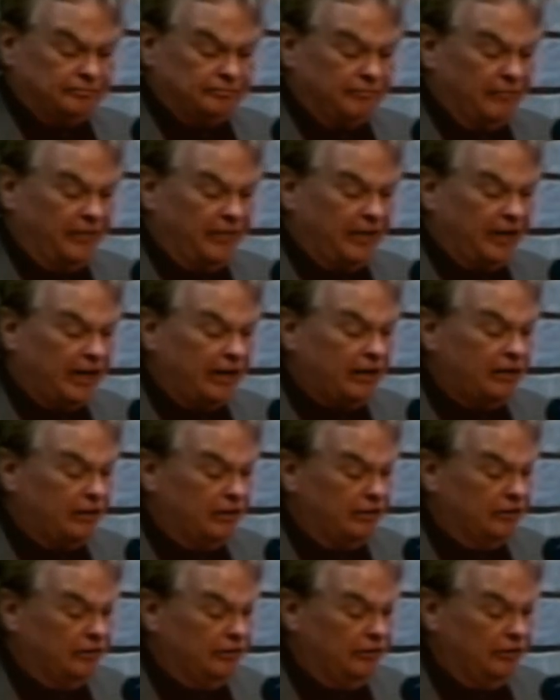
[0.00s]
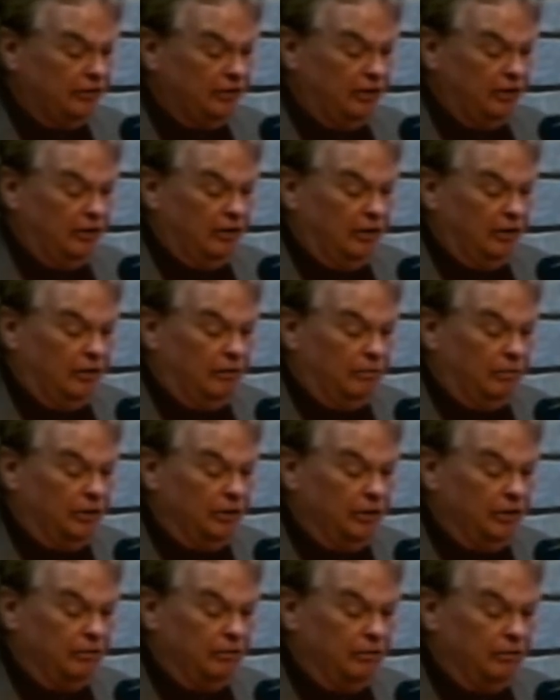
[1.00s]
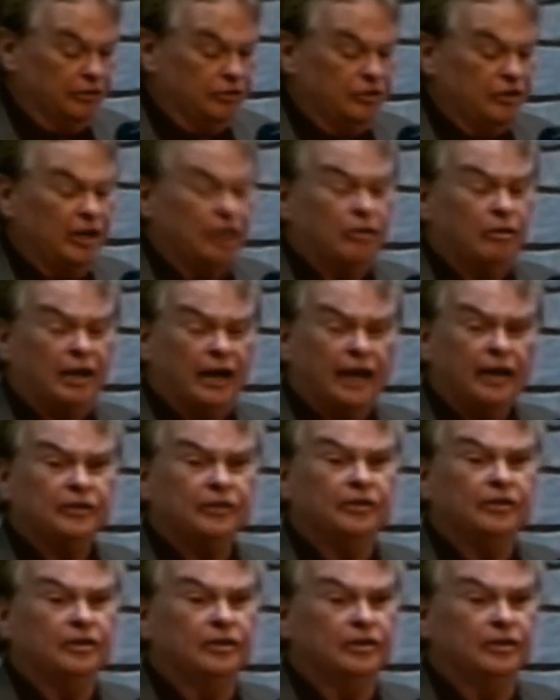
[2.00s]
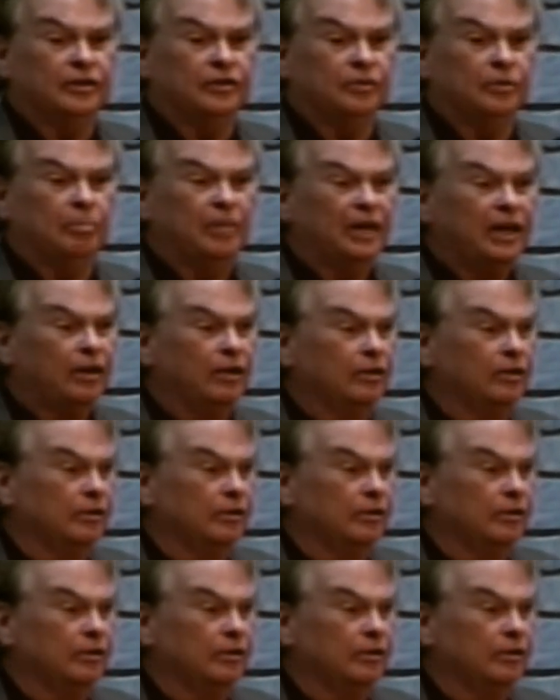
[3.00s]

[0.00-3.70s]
that is really what generosity is about.